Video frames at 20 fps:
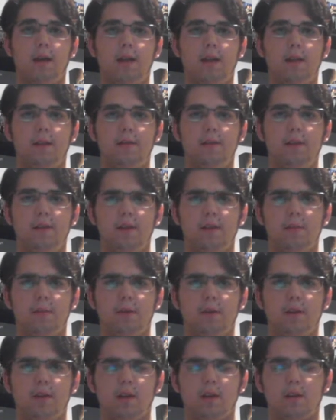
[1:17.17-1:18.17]
near the
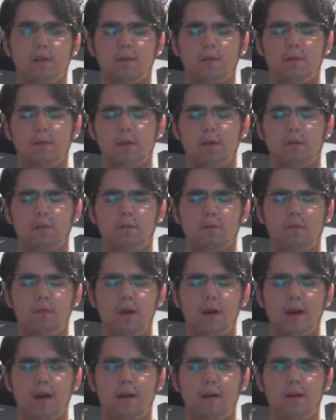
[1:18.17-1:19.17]
beginning of the film
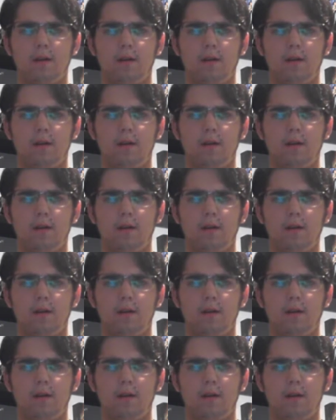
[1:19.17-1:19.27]
where